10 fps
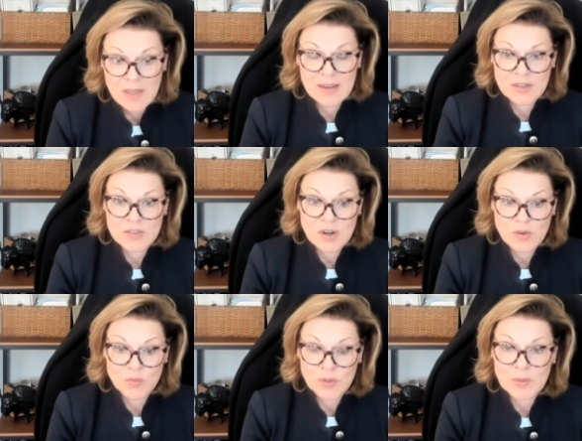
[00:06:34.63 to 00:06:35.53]
and
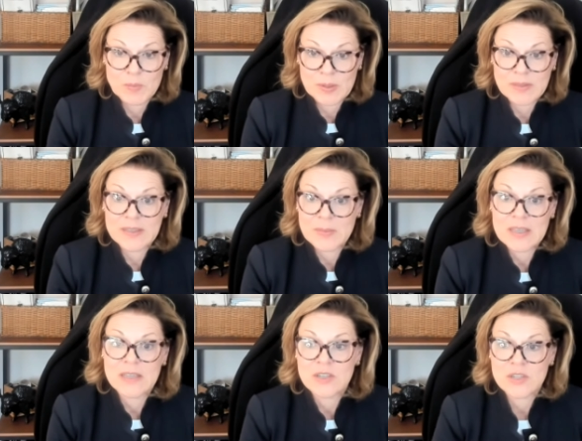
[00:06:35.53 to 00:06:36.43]
start really building them
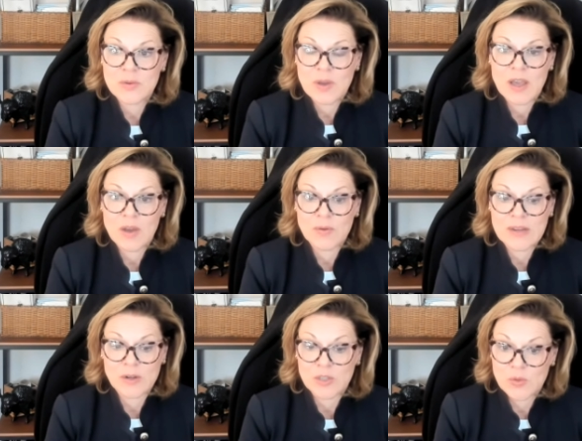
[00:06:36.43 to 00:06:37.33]
into how
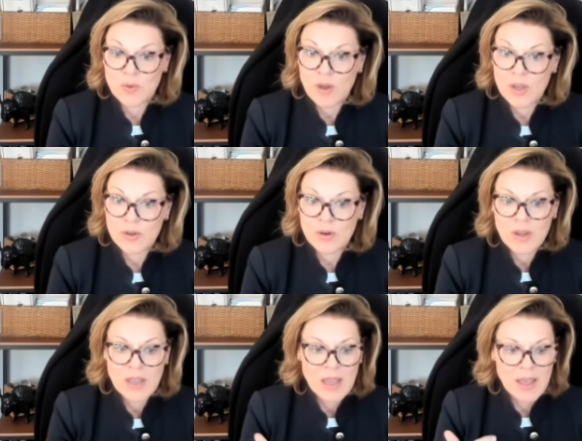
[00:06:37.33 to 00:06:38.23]
not only you
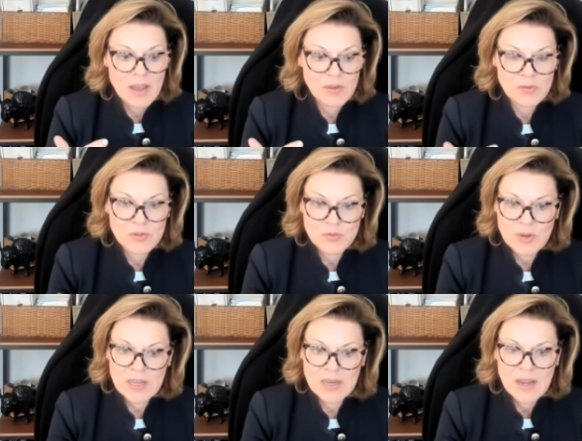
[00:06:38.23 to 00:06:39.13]
hire, how you
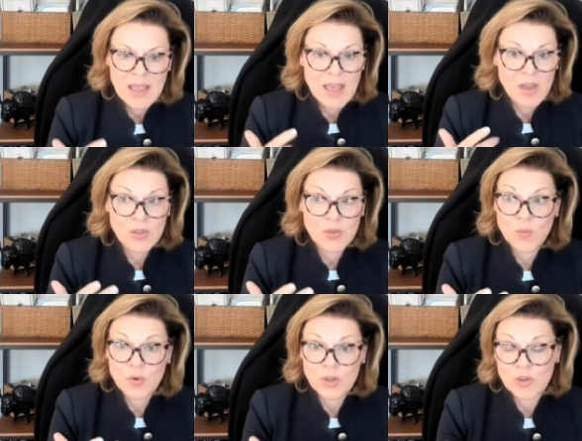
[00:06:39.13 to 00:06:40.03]
train, how you
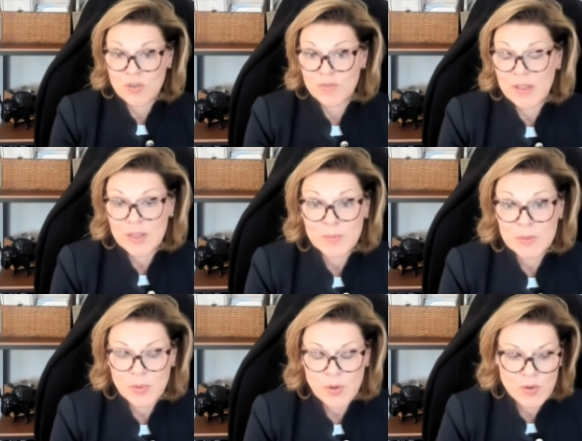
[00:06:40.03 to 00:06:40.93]
work your
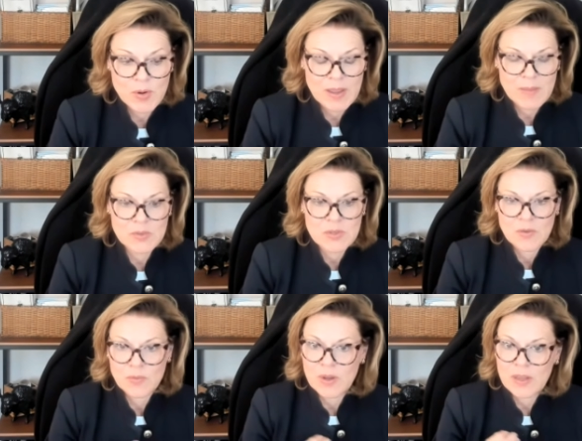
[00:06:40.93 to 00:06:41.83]
development programs,
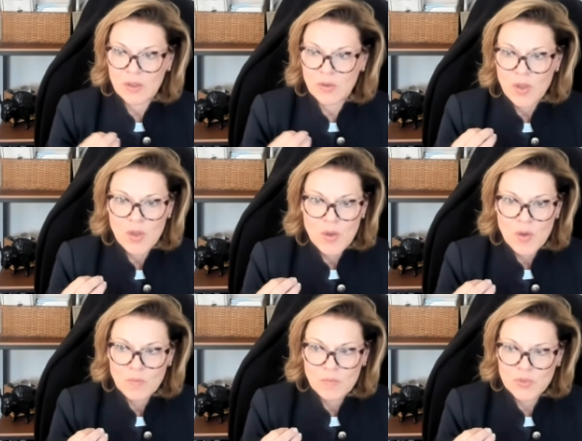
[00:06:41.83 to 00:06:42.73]
right? Like
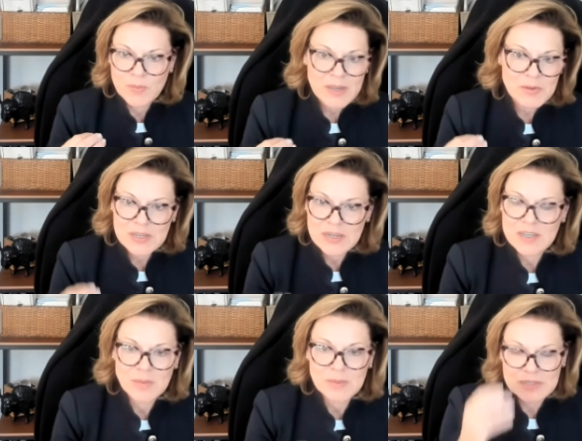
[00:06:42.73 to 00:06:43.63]
sometimes you got to
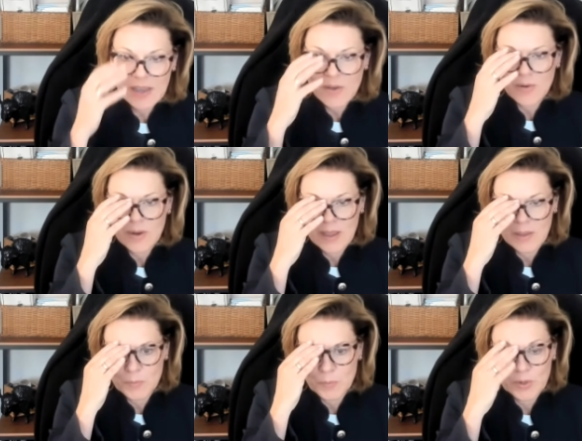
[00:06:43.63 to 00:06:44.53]
double down
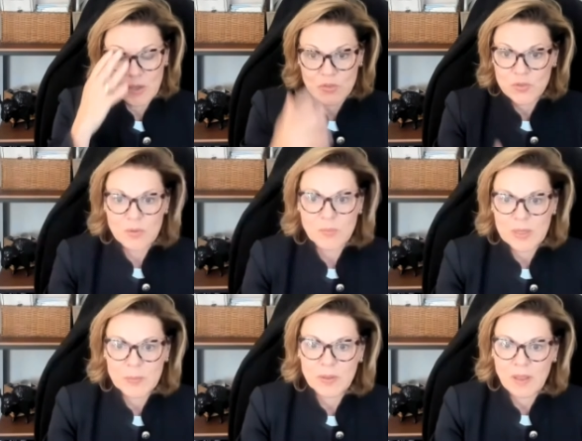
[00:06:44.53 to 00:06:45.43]
on bringing certain
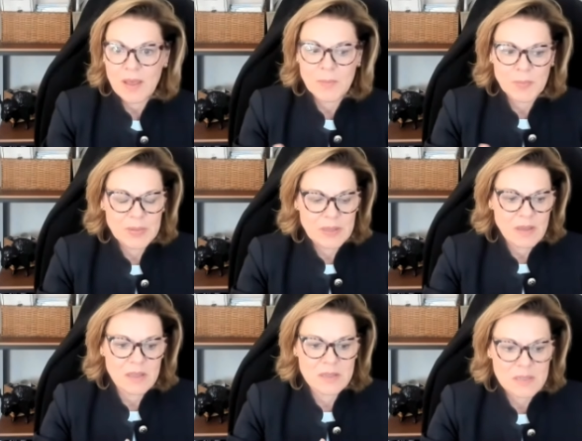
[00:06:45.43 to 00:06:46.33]
people up
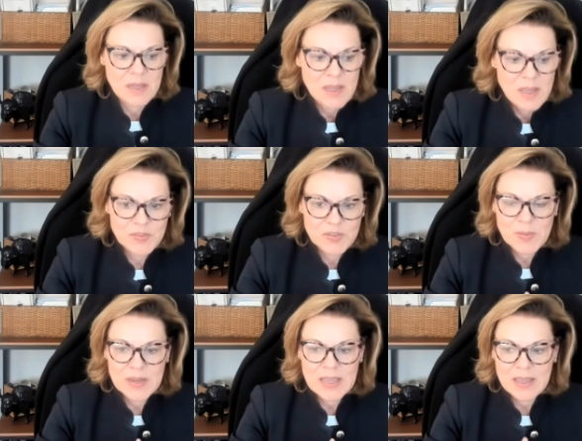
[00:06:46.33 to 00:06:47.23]
because if
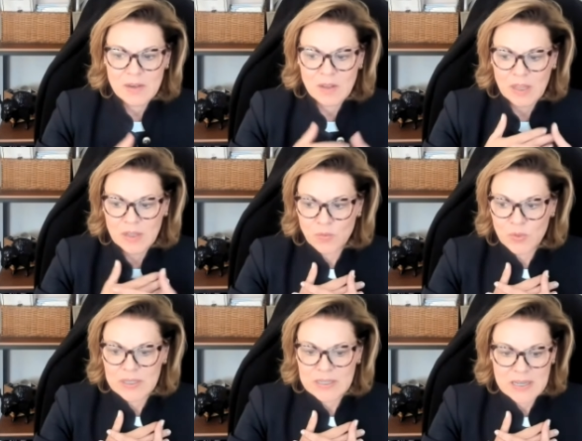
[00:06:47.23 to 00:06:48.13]
somebody hadn't like
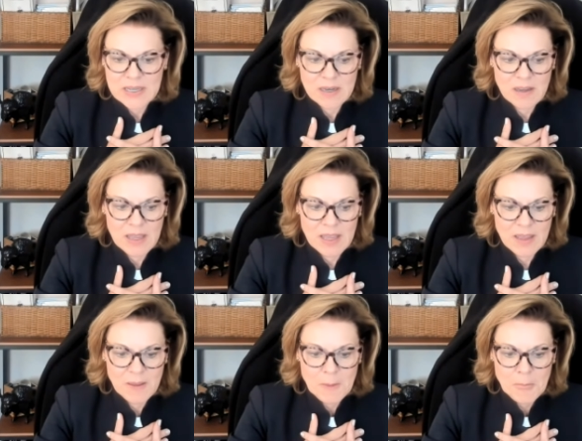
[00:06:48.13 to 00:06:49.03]
really taken a